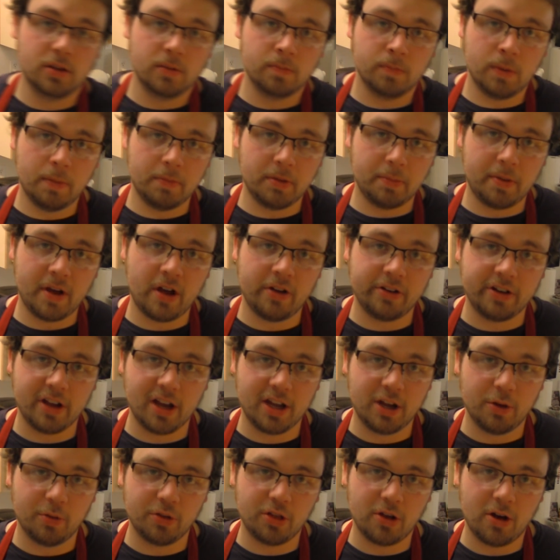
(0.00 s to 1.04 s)
Remember the pound
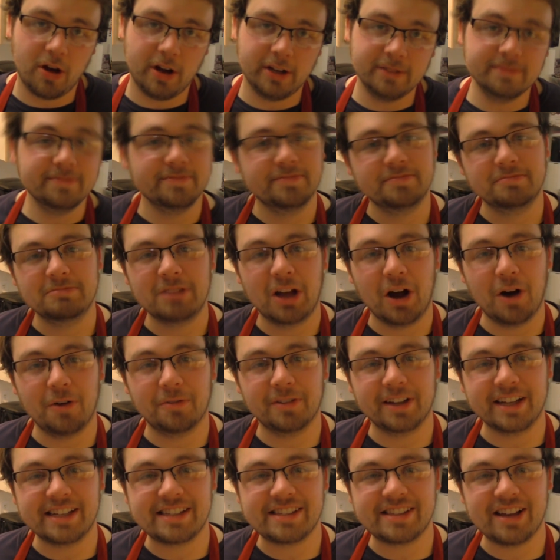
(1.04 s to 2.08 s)
cake you were thawing?
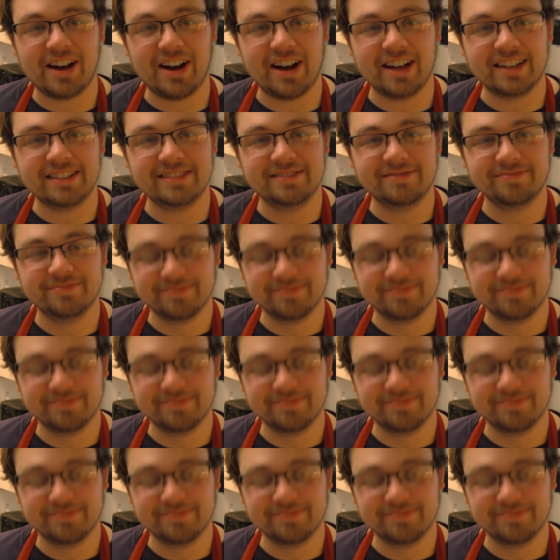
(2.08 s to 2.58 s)
Hopefully it's thawed.